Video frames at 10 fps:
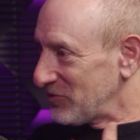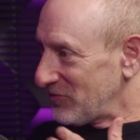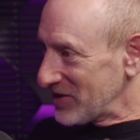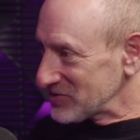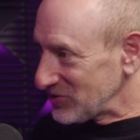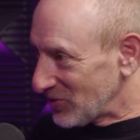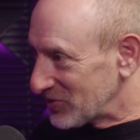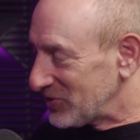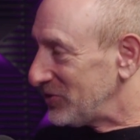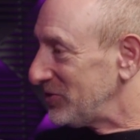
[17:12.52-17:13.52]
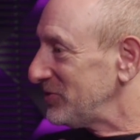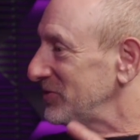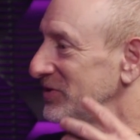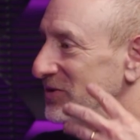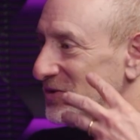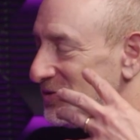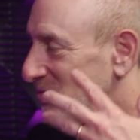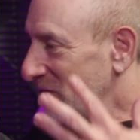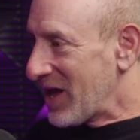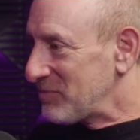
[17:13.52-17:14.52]
you're advanced local yep
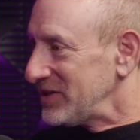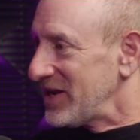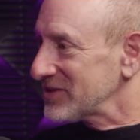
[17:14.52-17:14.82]
what happened